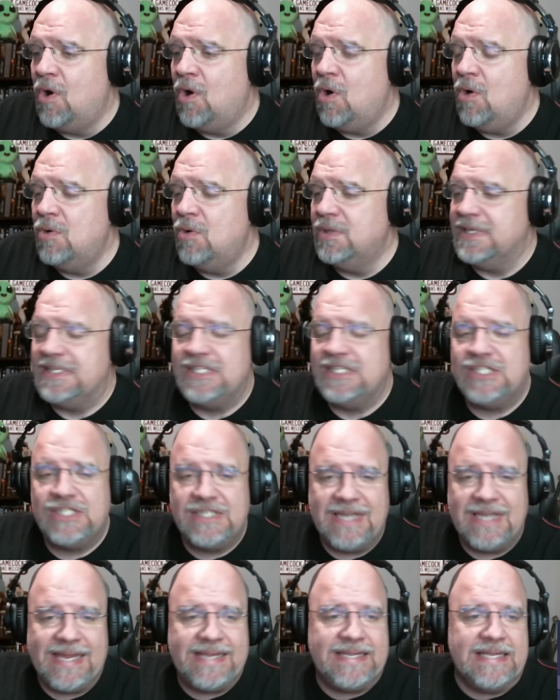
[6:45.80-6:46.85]
Holy
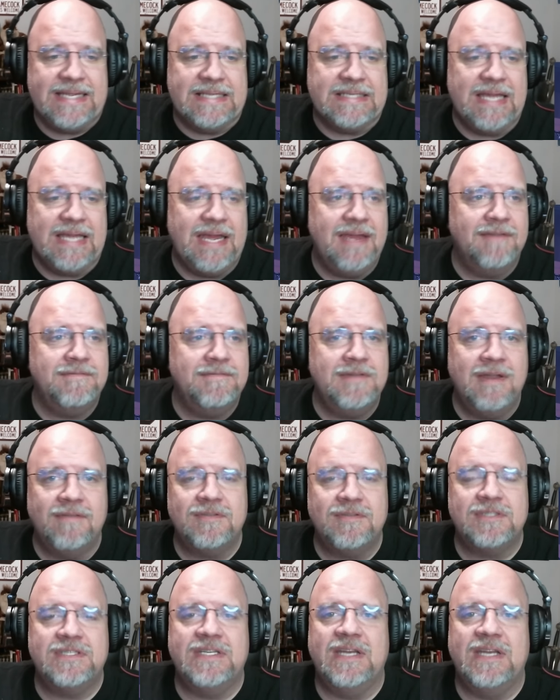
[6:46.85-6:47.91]
shnikes, I have
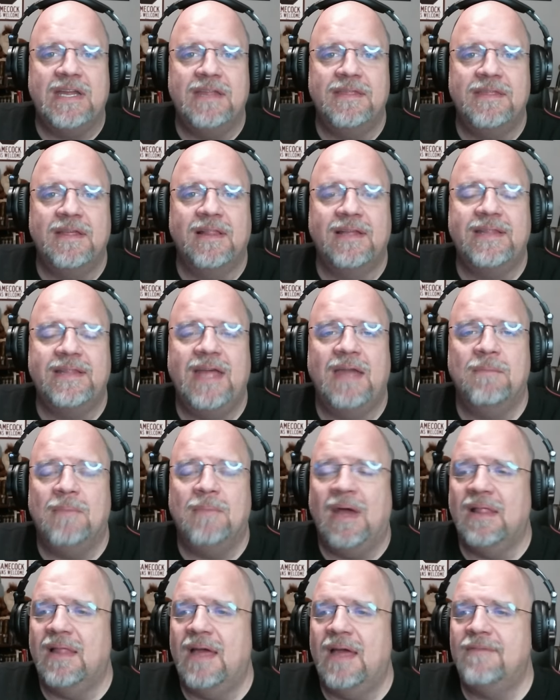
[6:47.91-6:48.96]
never seen anything like that in
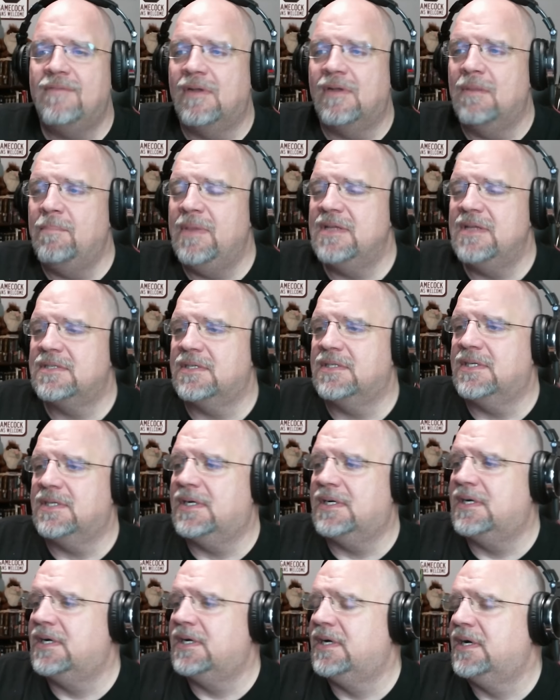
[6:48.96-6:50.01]
my life on a bass
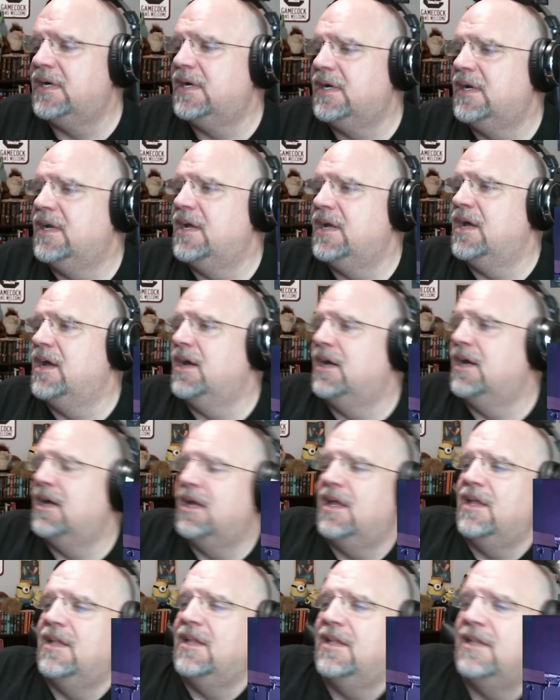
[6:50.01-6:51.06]
guitar.
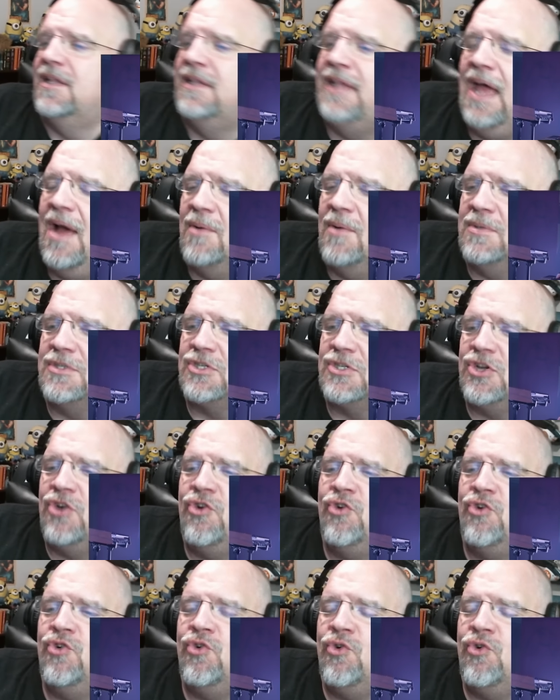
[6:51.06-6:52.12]
That was
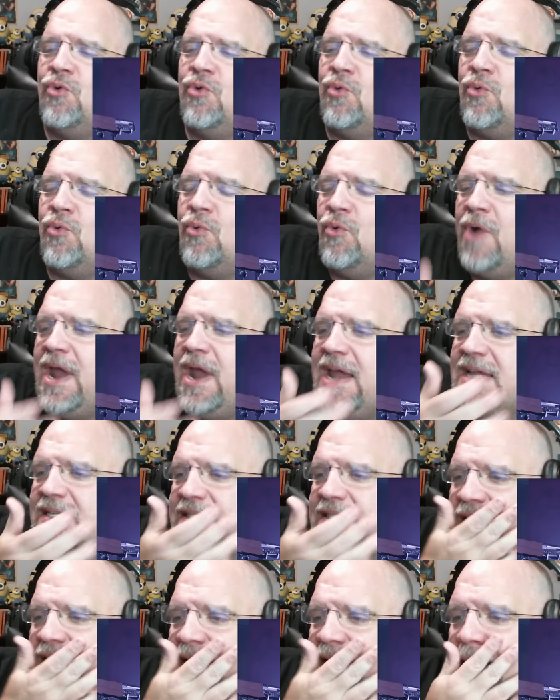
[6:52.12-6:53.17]

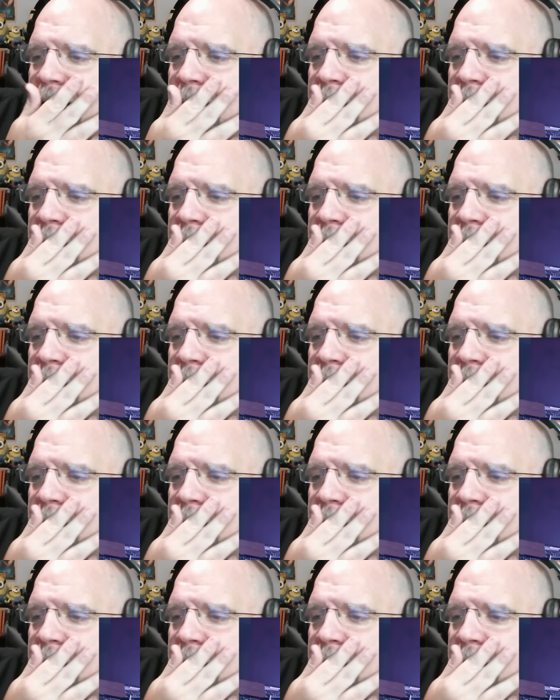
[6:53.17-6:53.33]
crazy.